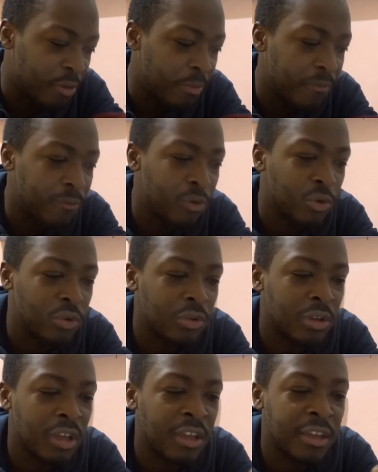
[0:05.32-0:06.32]
gone
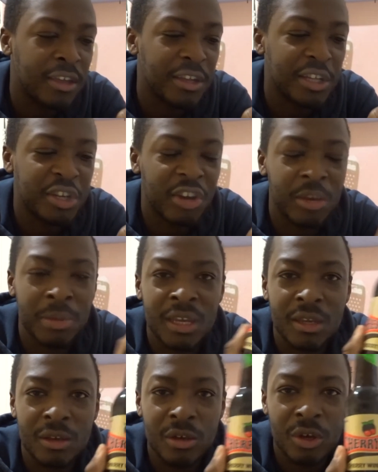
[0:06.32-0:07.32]
for Cherry
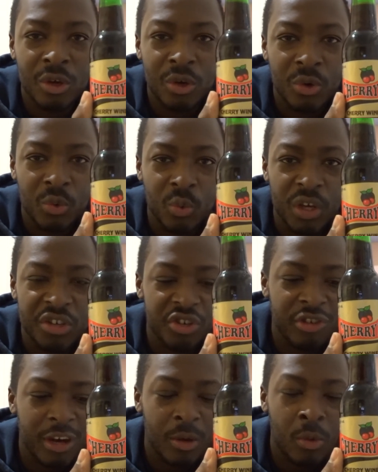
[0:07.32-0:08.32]
B, which is
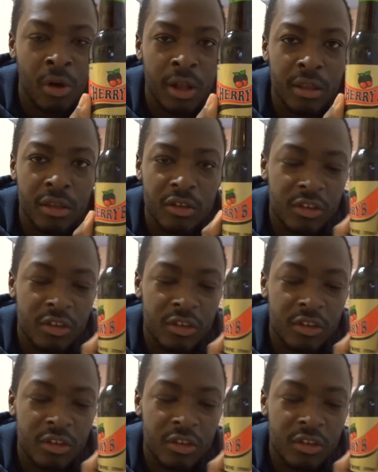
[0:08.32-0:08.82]
Cherry 1.